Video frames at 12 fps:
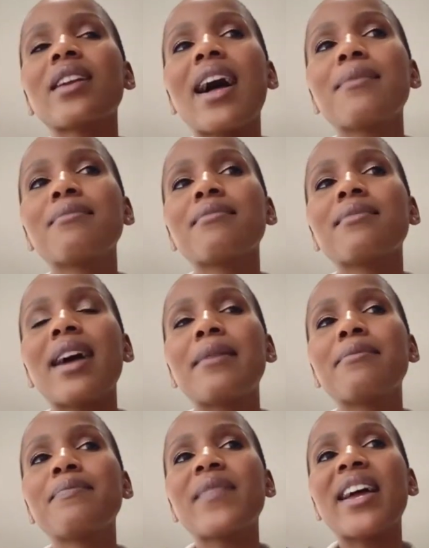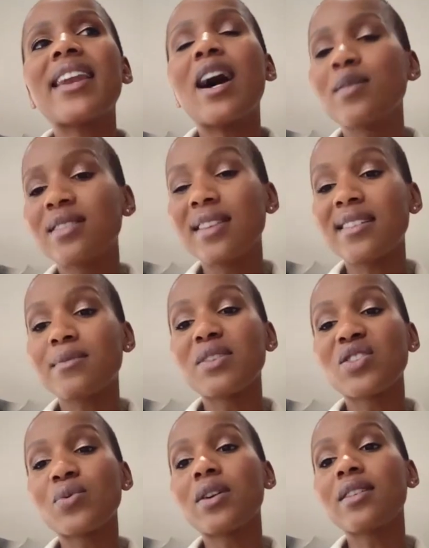announced as
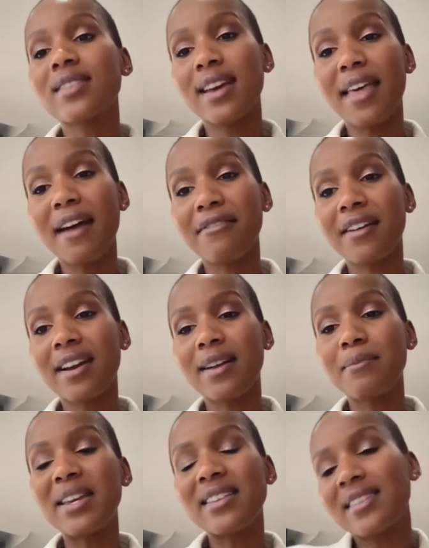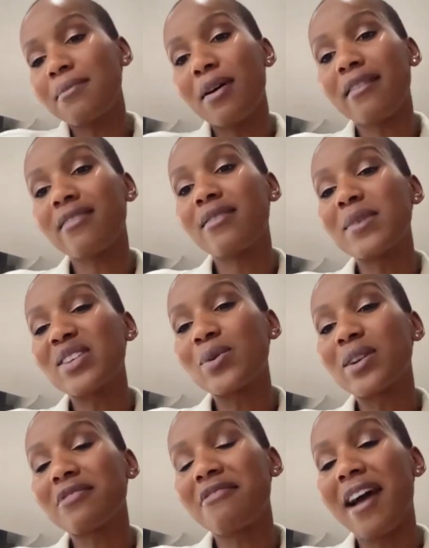Miss World South Africa means I'm part of the Miss
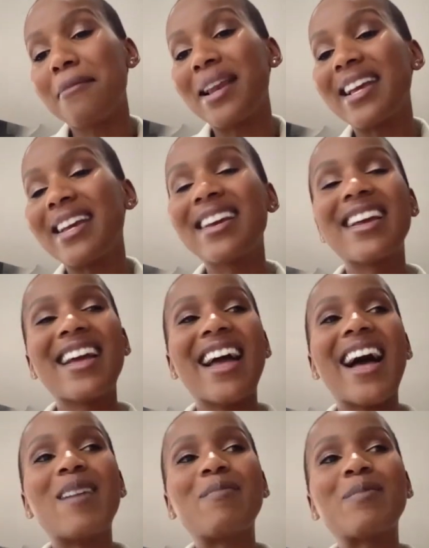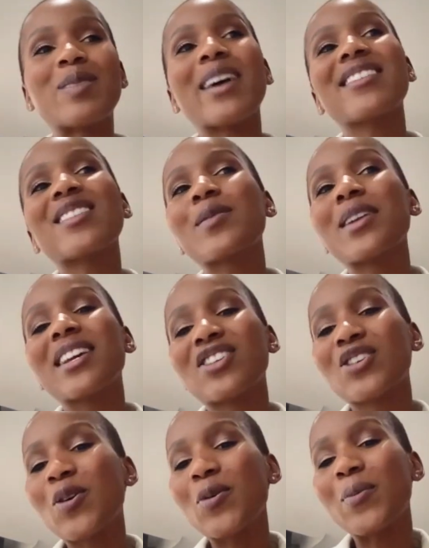World family. So I just want to
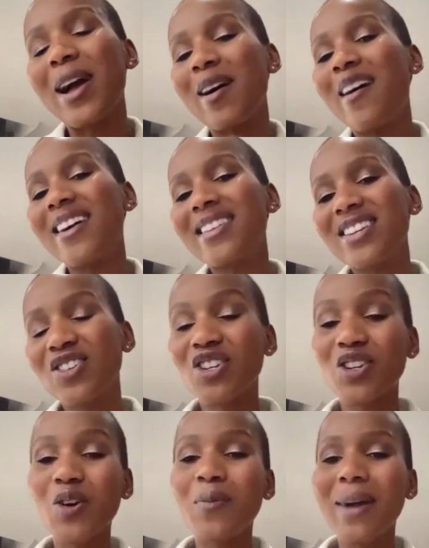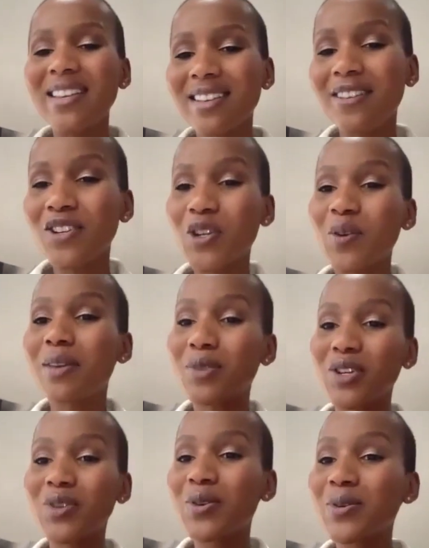show my heart and just show myself, show them
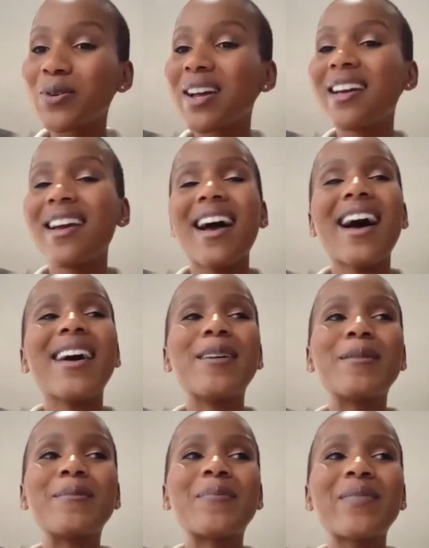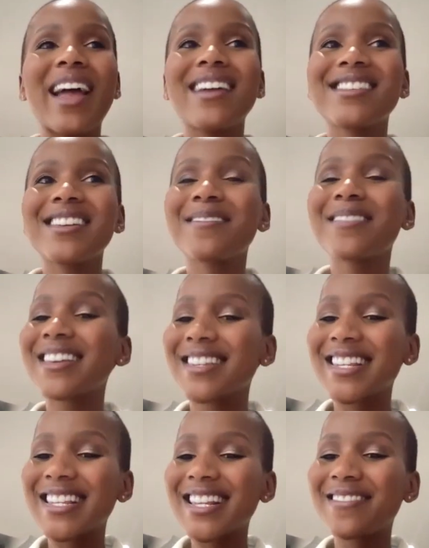Shudu. And if
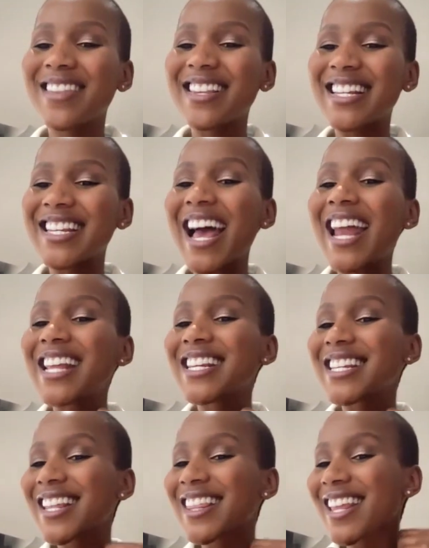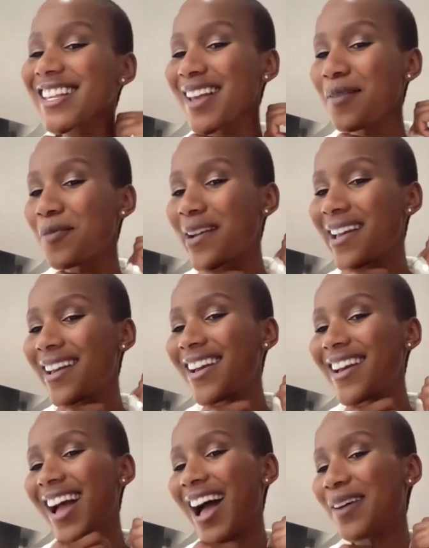there's a talent in there somewhere,
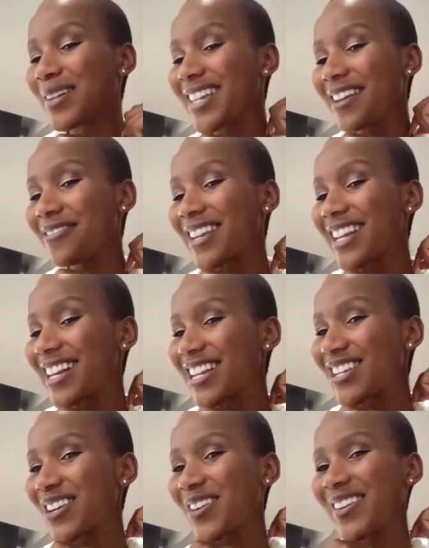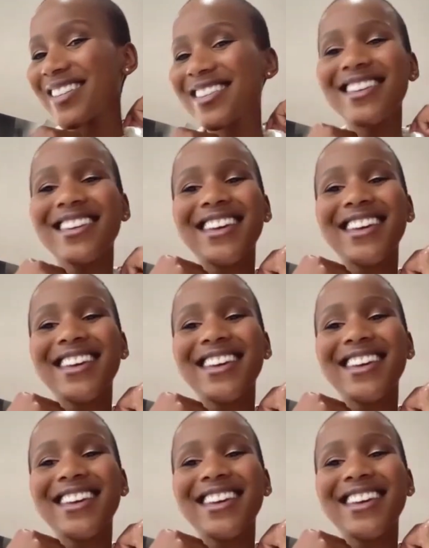I will definitely show it.